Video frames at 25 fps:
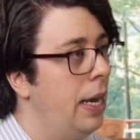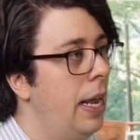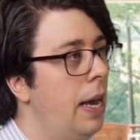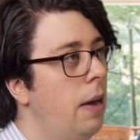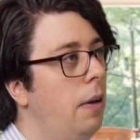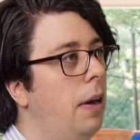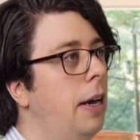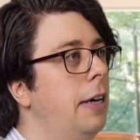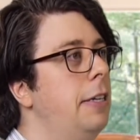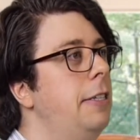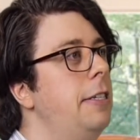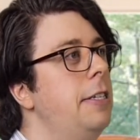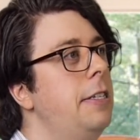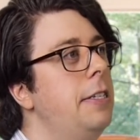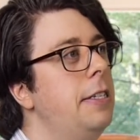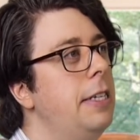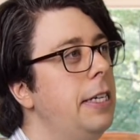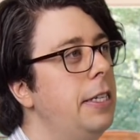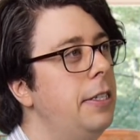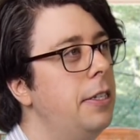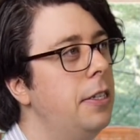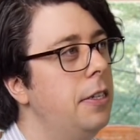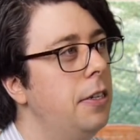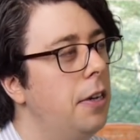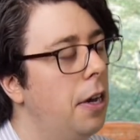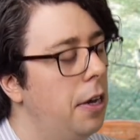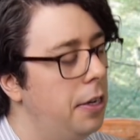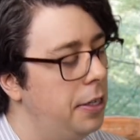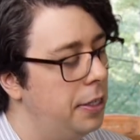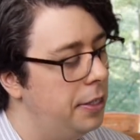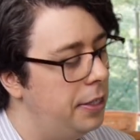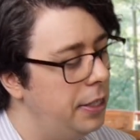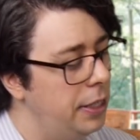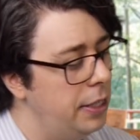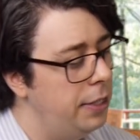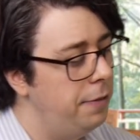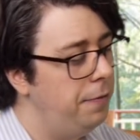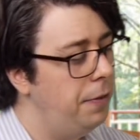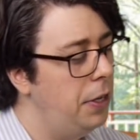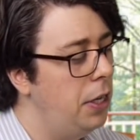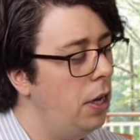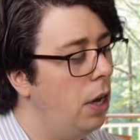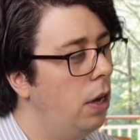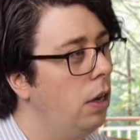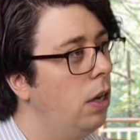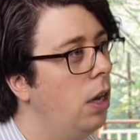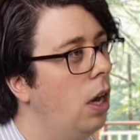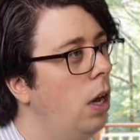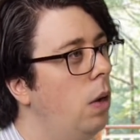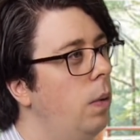Now I just need to know, does this
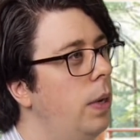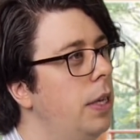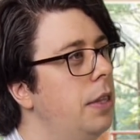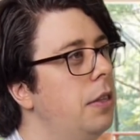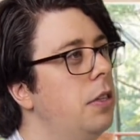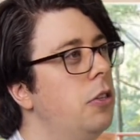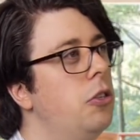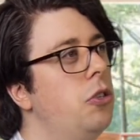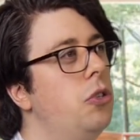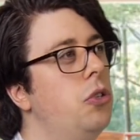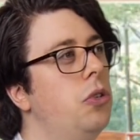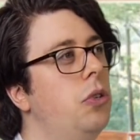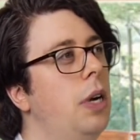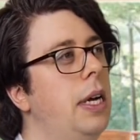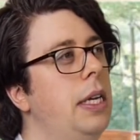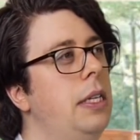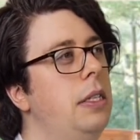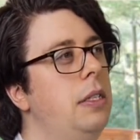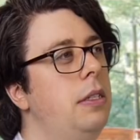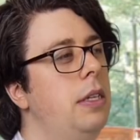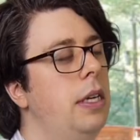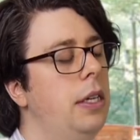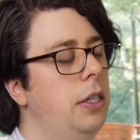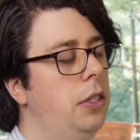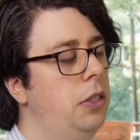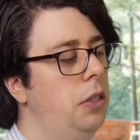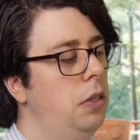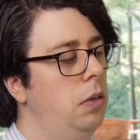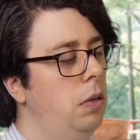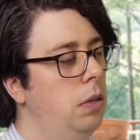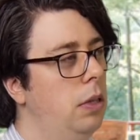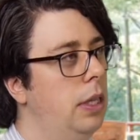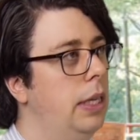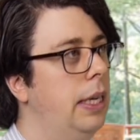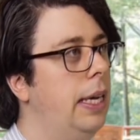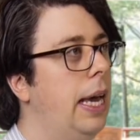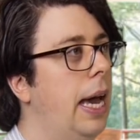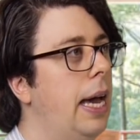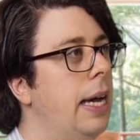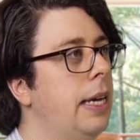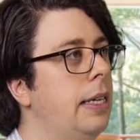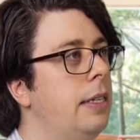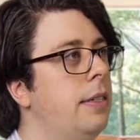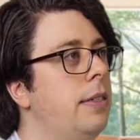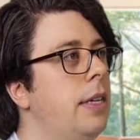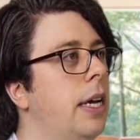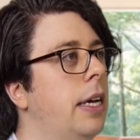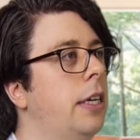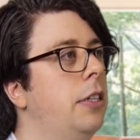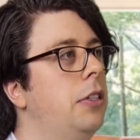video go in the straight section or the gay
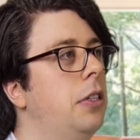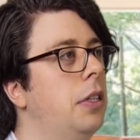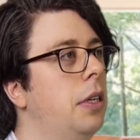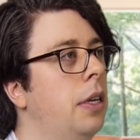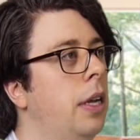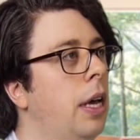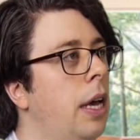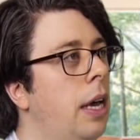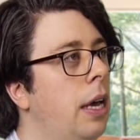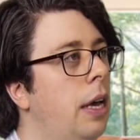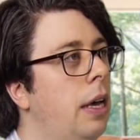section?